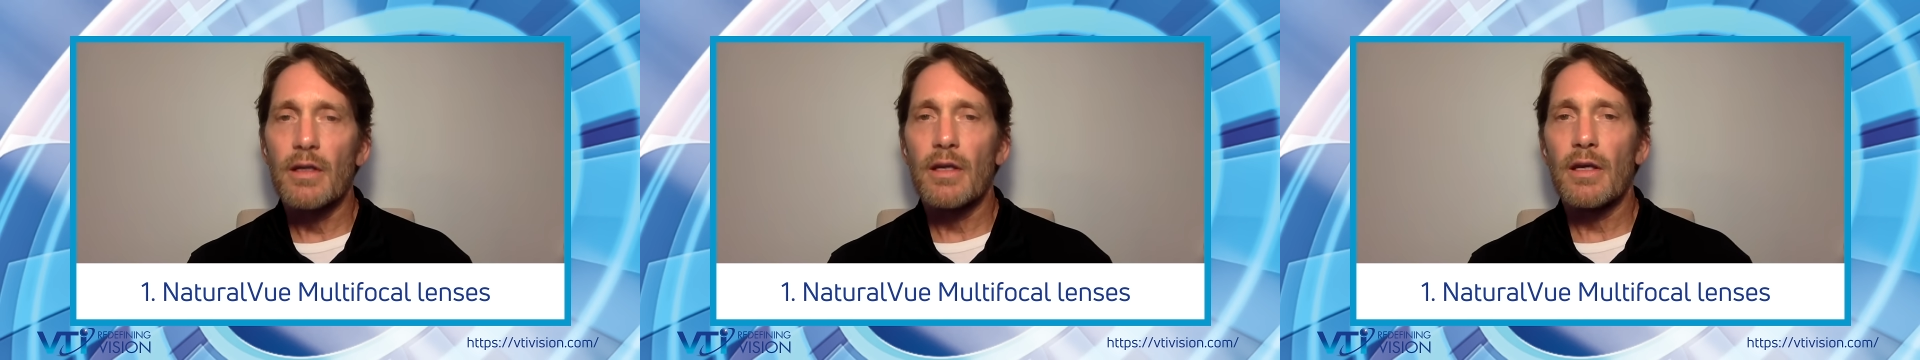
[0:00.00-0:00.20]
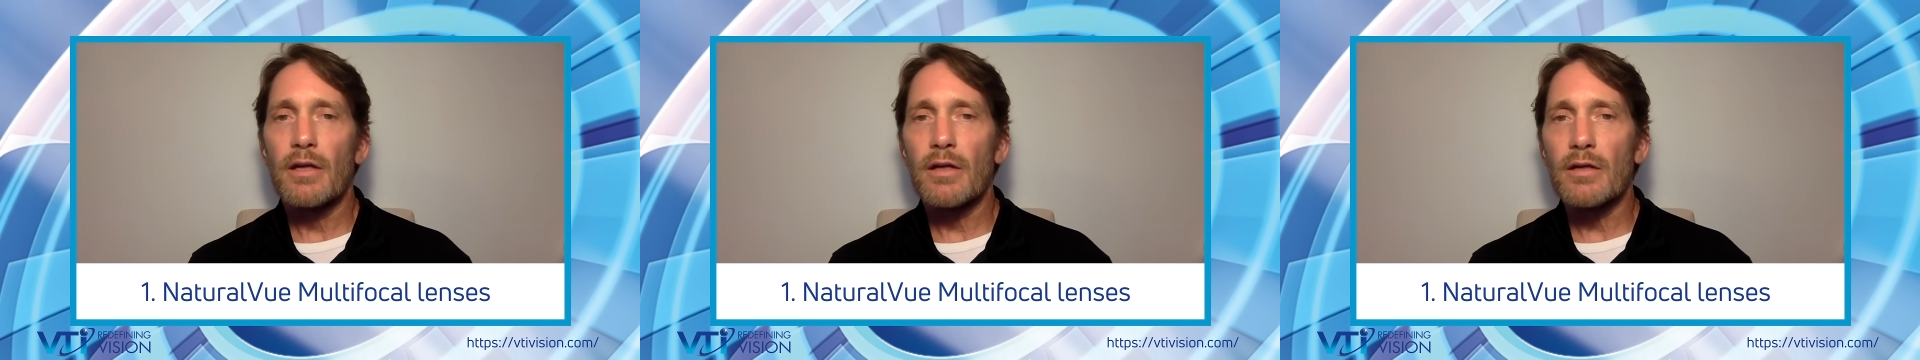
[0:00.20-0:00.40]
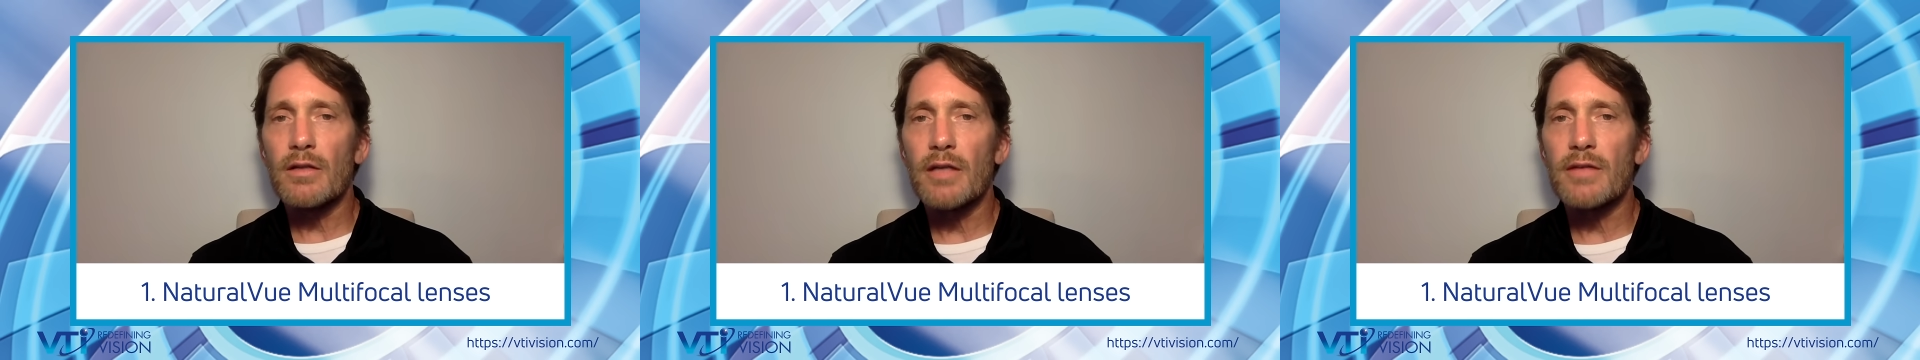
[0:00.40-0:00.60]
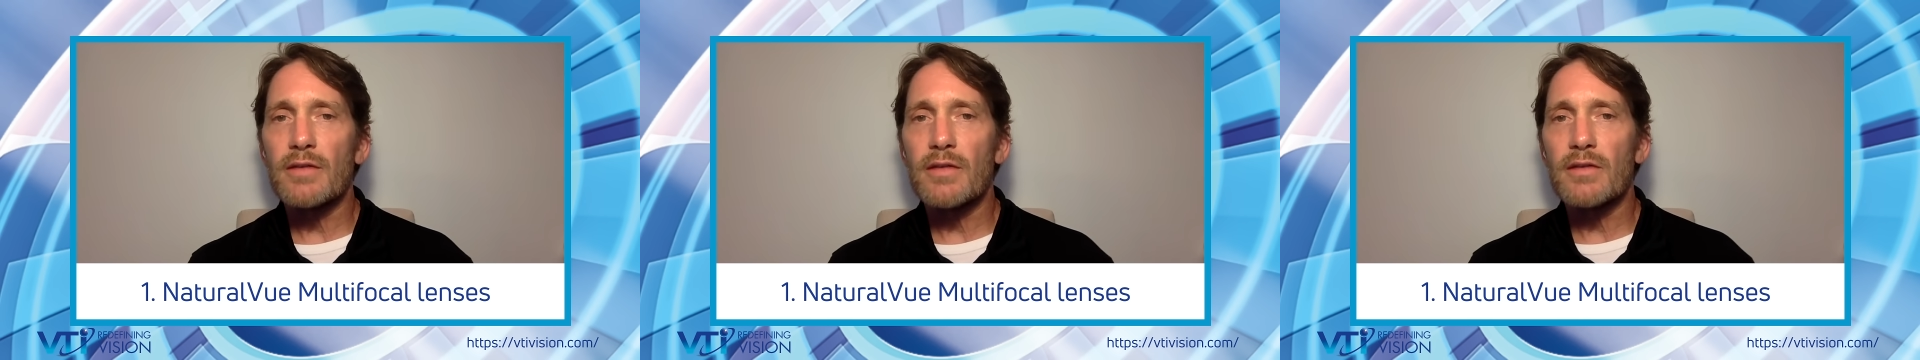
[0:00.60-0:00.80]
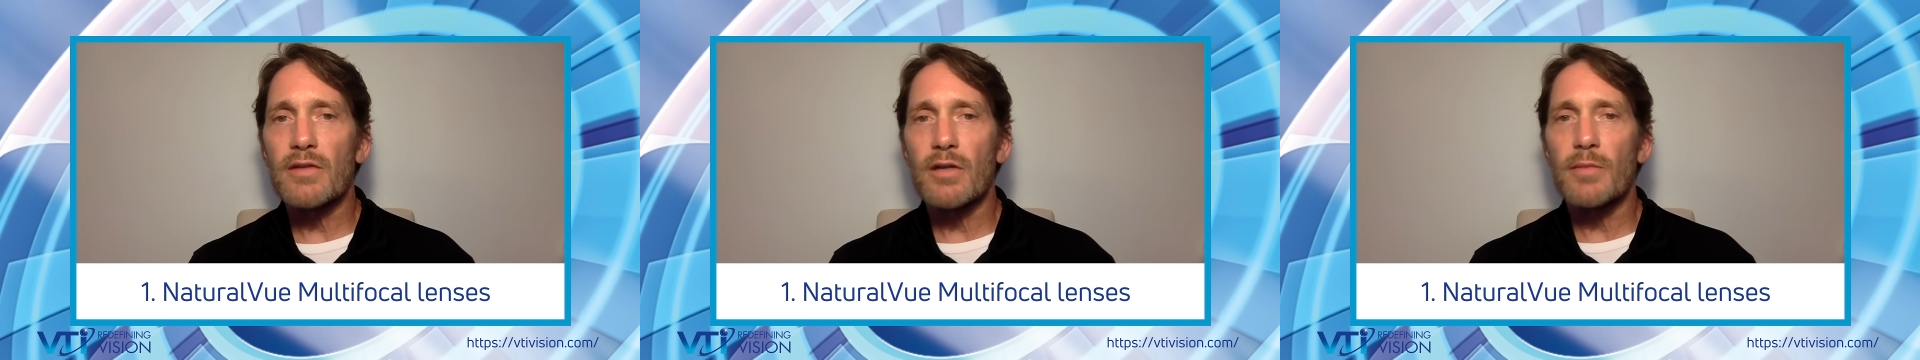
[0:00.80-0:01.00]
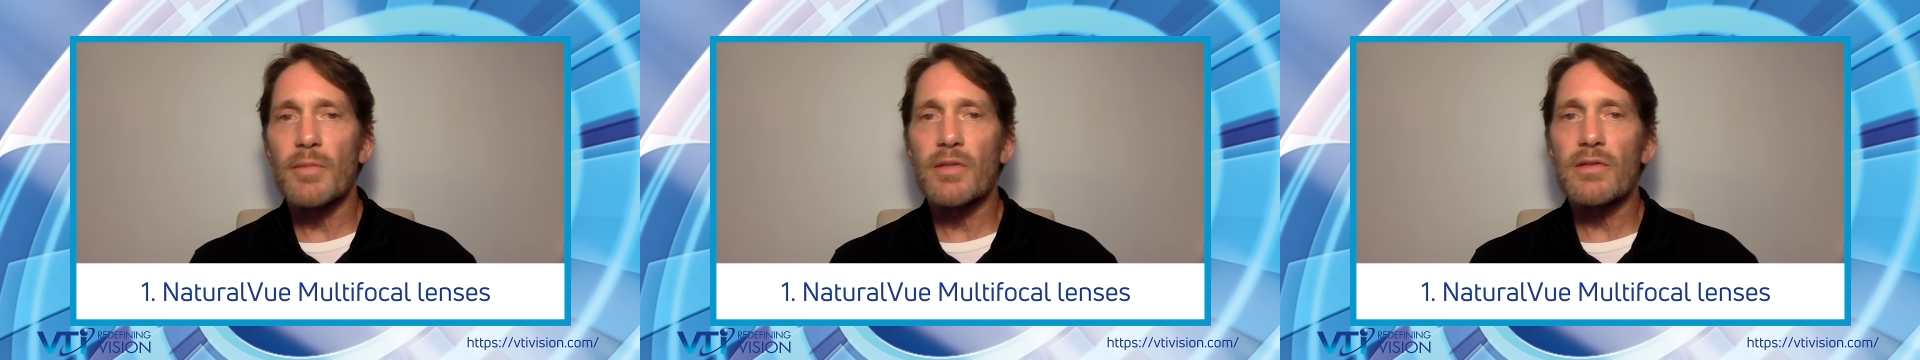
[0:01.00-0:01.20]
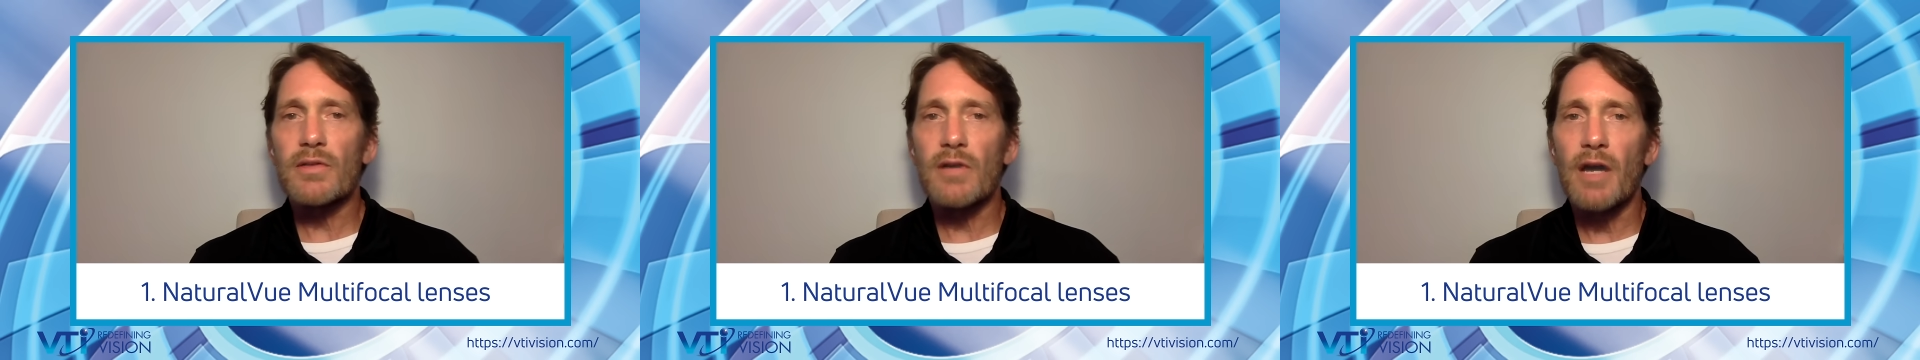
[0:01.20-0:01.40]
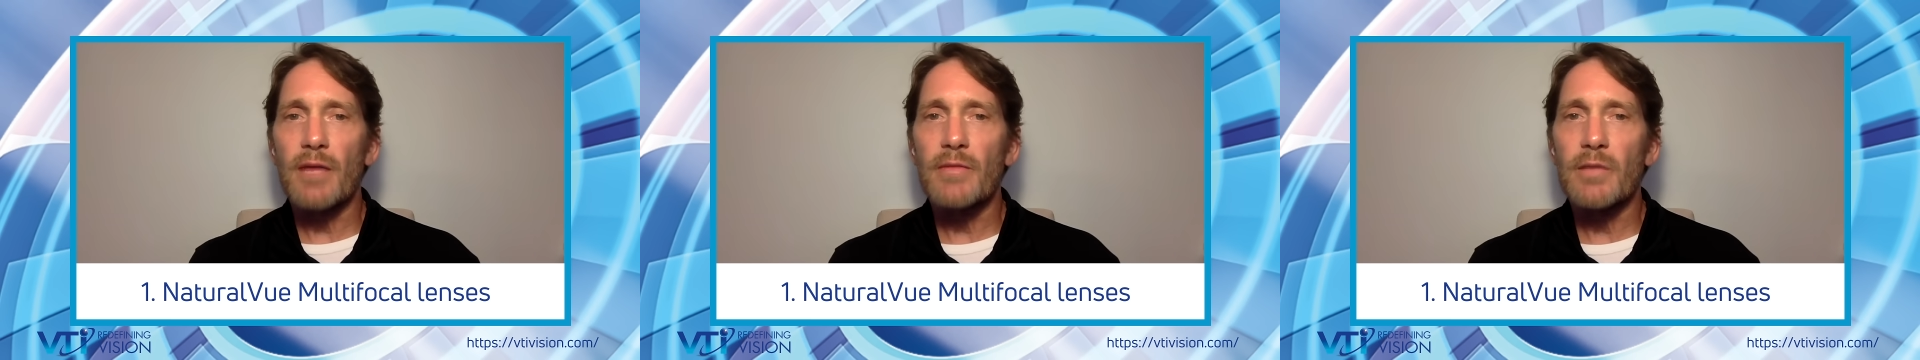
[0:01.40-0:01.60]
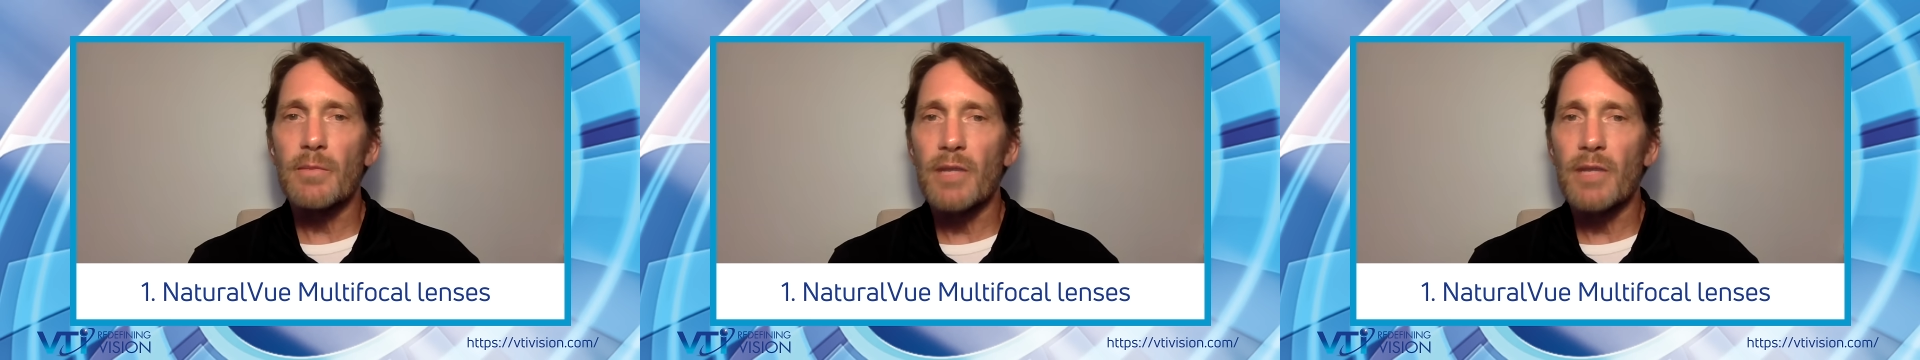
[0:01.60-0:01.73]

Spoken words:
And our lenses are prescribed in